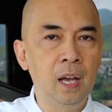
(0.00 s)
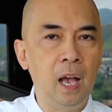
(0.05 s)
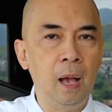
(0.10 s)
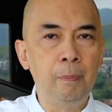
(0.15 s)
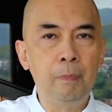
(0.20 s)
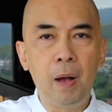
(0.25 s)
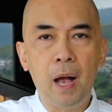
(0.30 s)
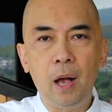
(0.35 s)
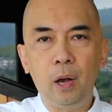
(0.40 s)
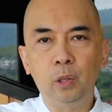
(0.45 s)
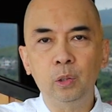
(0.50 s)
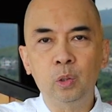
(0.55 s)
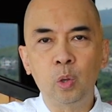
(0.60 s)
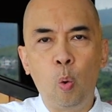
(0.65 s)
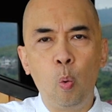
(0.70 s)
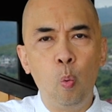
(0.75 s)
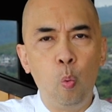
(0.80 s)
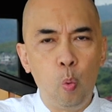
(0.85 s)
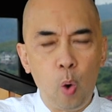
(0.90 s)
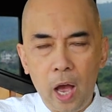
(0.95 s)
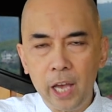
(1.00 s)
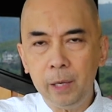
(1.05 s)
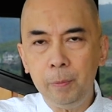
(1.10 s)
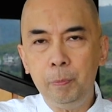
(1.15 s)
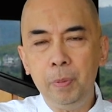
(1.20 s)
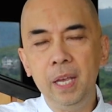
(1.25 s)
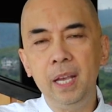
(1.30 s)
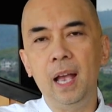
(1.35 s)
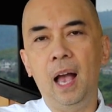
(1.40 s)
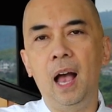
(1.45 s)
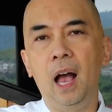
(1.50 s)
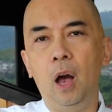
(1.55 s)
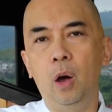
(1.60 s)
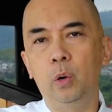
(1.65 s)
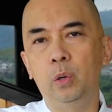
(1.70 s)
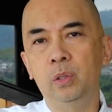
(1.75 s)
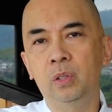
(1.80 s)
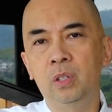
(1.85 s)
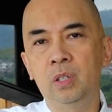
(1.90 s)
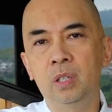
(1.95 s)
about wiping
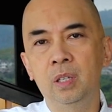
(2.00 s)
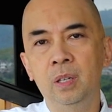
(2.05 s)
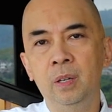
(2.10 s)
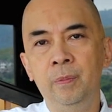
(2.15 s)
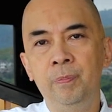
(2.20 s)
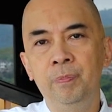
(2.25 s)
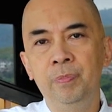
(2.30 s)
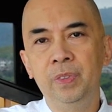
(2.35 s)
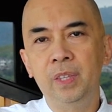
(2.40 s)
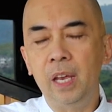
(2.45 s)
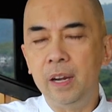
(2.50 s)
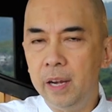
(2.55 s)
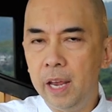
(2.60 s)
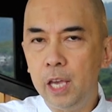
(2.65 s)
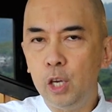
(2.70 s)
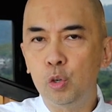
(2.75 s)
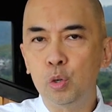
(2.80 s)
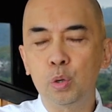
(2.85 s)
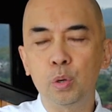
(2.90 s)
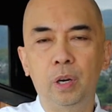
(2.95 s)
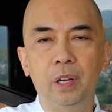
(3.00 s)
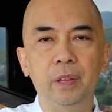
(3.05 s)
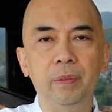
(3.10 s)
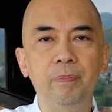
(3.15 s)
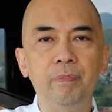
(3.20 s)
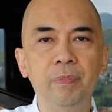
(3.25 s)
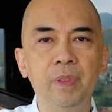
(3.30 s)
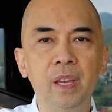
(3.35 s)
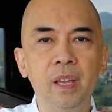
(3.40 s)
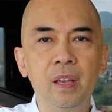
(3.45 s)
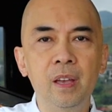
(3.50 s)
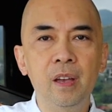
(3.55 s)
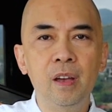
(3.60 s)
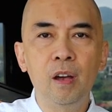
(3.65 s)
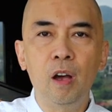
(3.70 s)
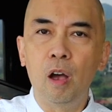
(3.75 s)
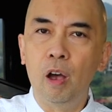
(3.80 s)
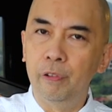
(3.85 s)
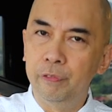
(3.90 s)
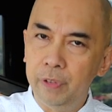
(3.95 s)
out the nation
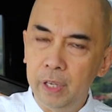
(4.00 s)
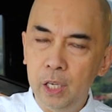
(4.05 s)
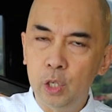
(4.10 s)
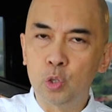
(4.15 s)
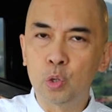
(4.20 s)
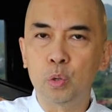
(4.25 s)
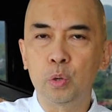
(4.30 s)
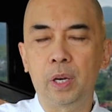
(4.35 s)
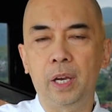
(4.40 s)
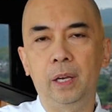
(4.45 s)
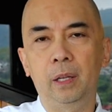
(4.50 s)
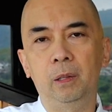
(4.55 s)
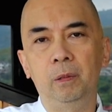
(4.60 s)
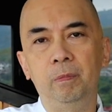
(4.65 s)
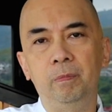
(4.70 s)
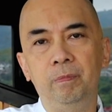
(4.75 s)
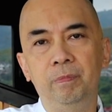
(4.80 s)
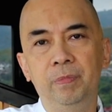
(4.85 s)
of Israel.